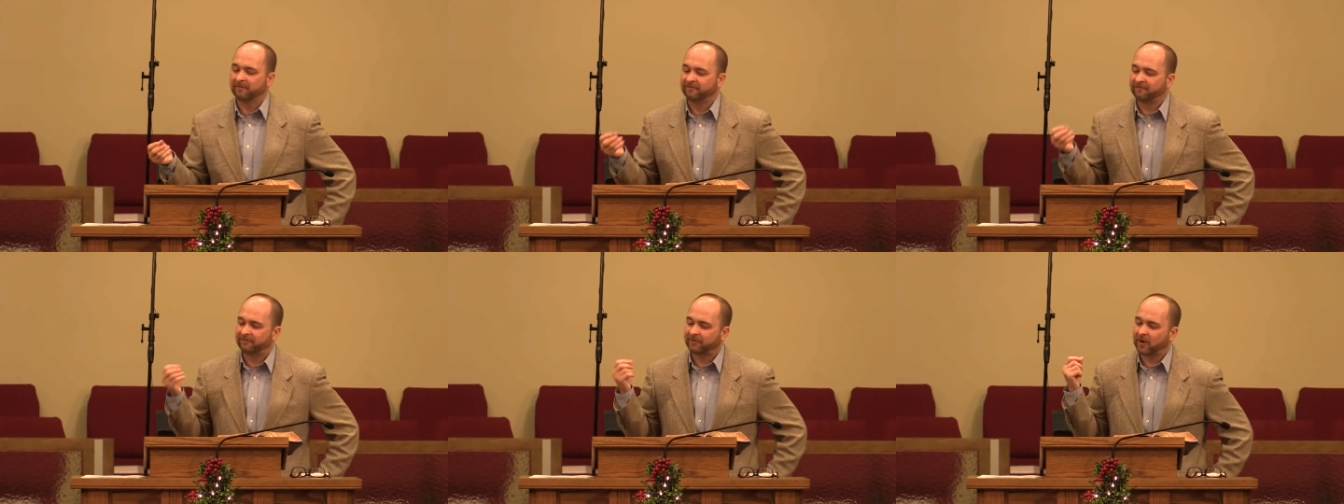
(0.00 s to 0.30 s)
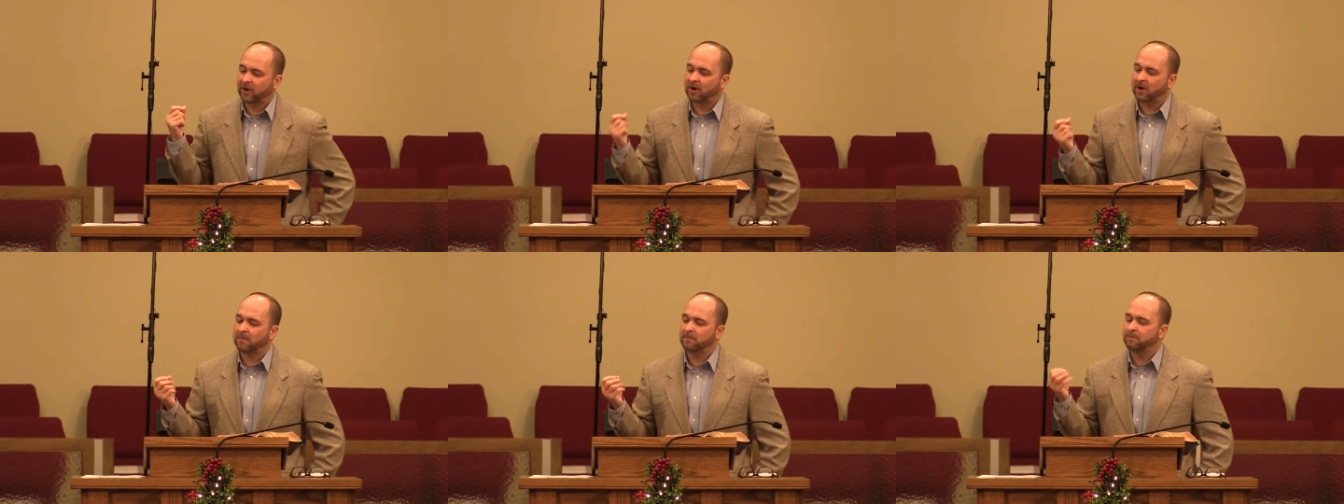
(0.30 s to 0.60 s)

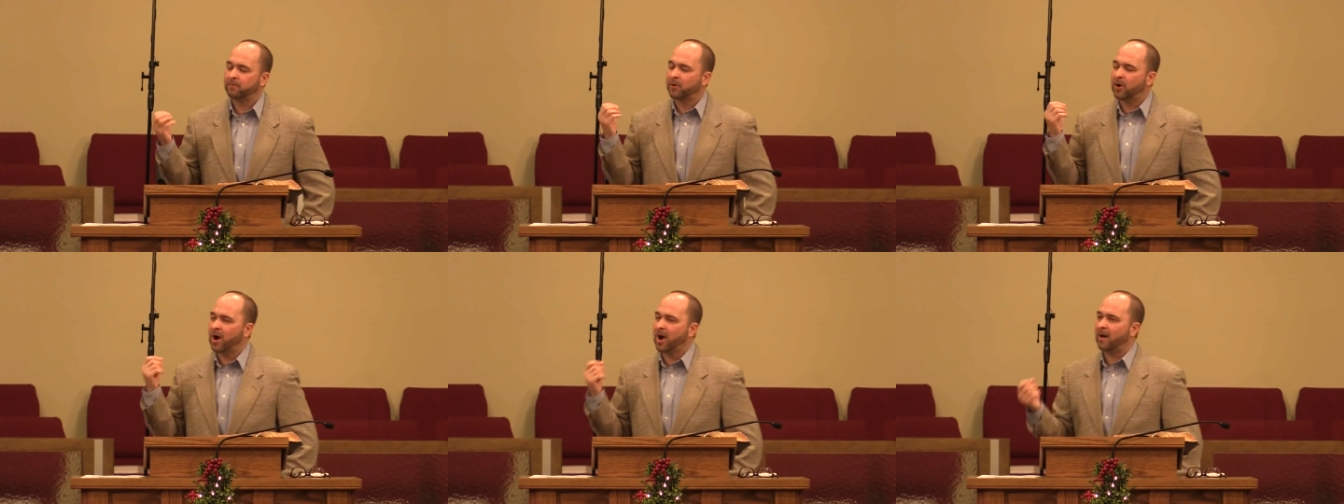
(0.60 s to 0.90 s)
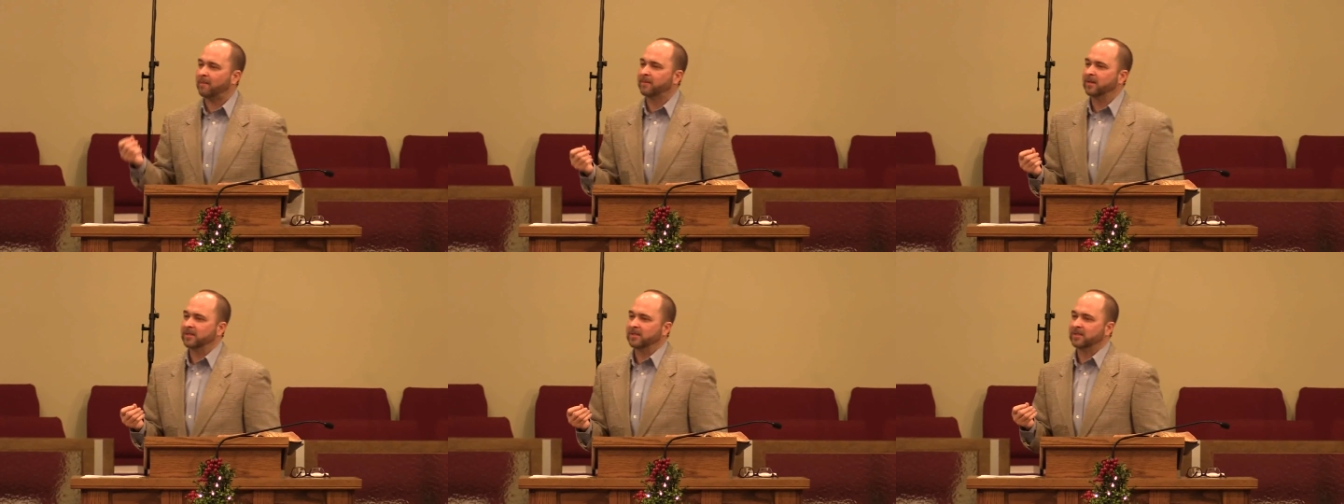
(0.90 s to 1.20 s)
firm
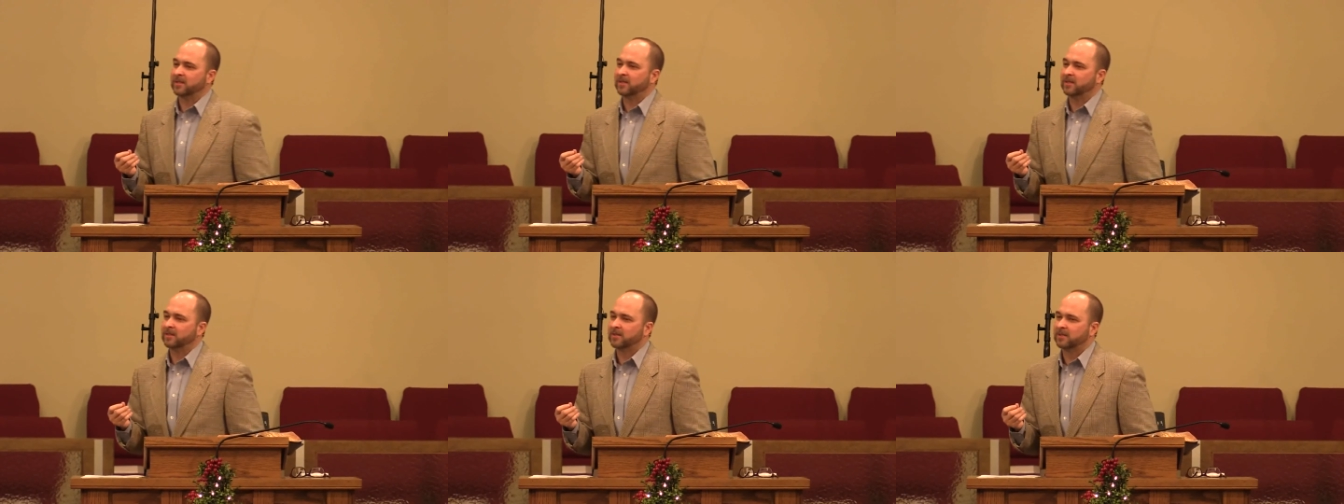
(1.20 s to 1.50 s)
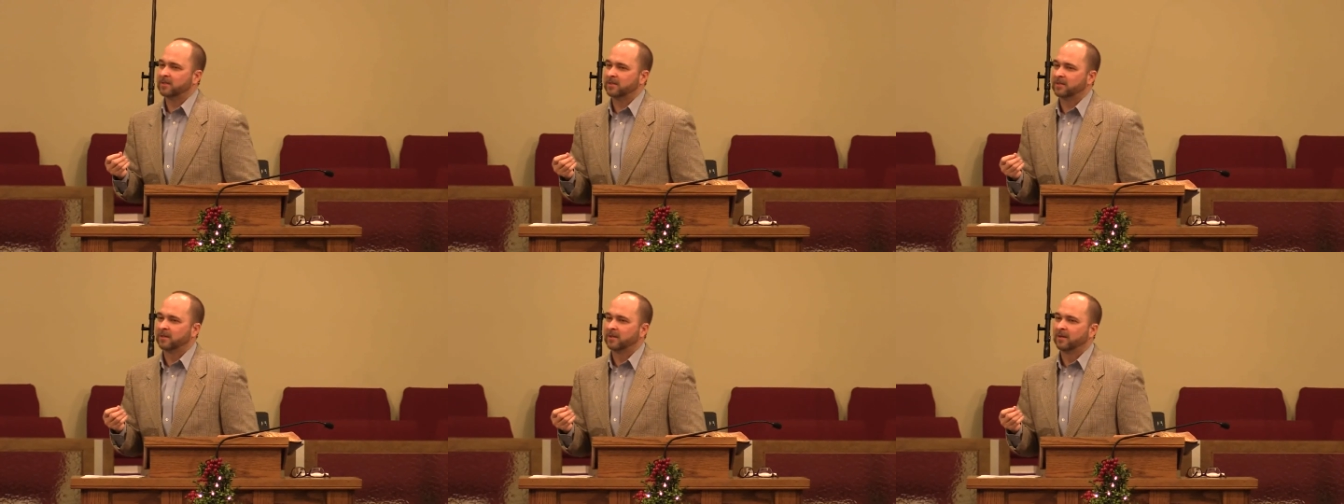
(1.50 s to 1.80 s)

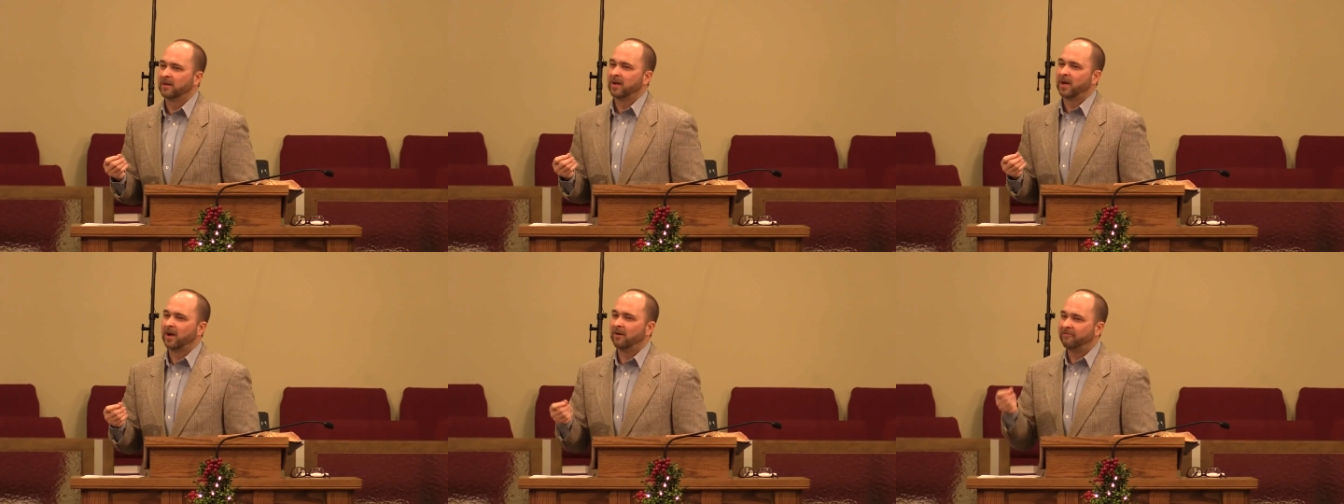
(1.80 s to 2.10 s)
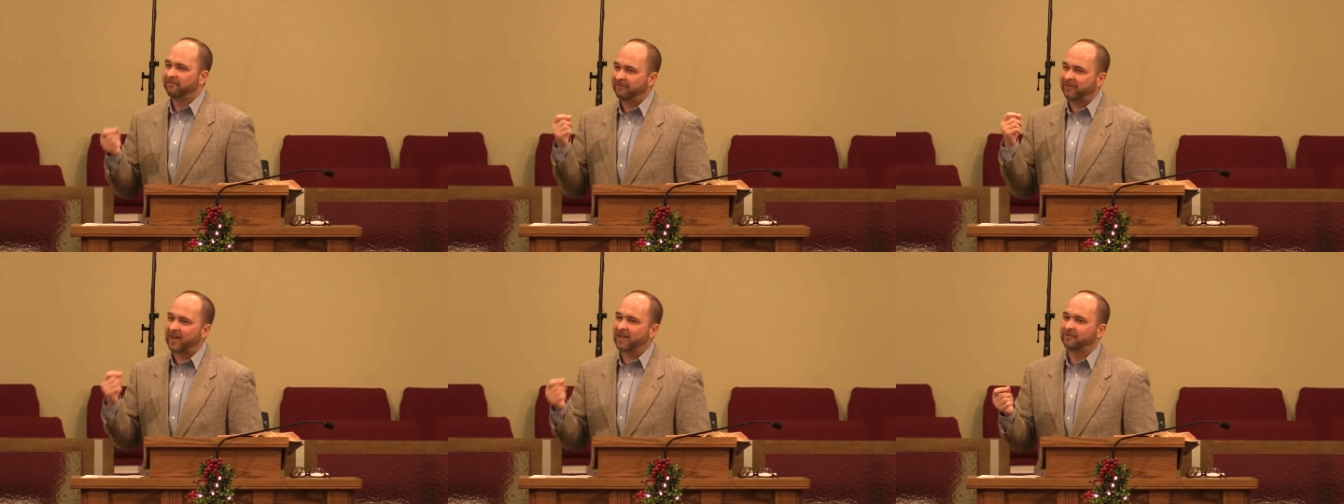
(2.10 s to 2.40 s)
promises of
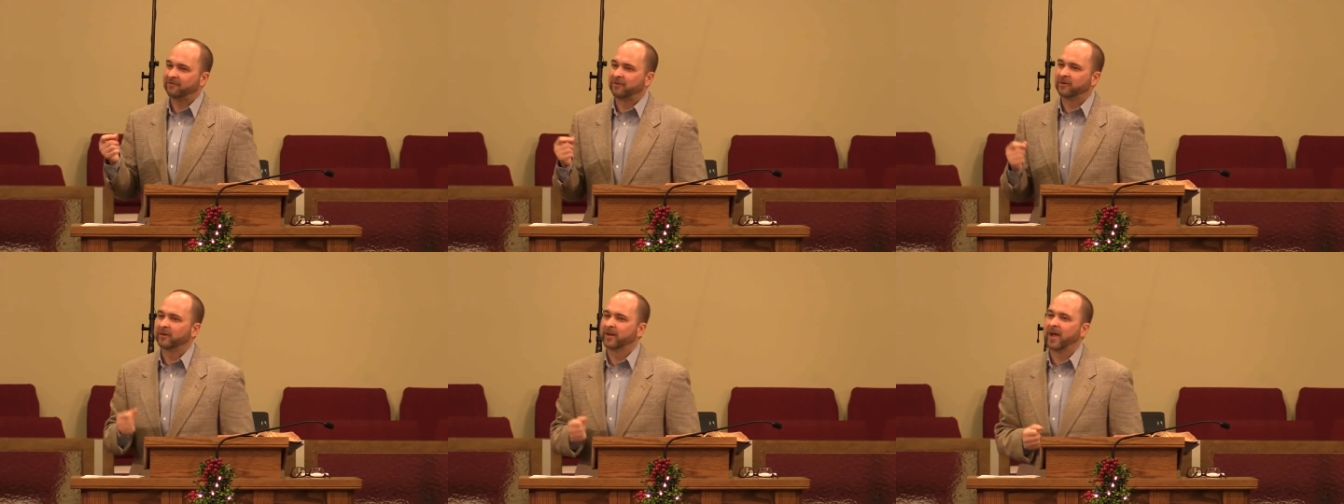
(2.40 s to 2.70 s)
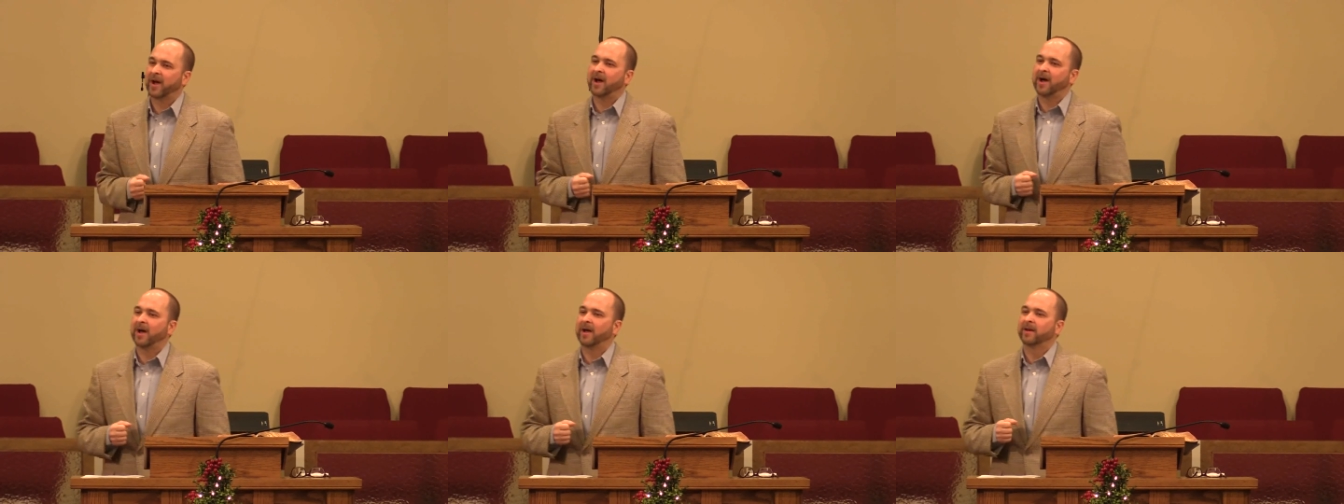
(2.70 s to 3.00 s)
faithful
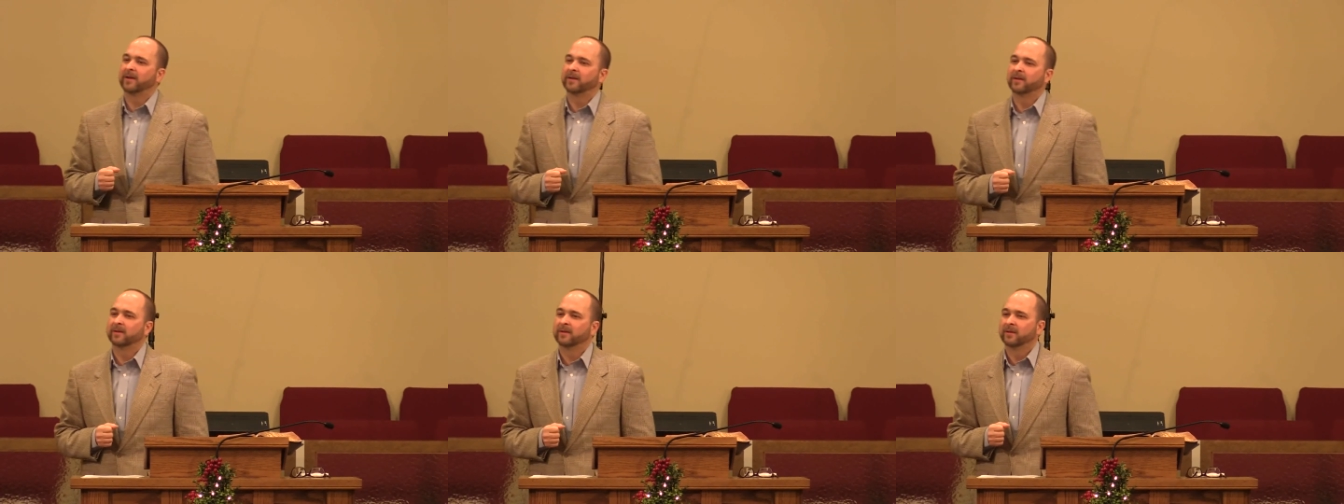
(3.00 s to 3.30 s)
God,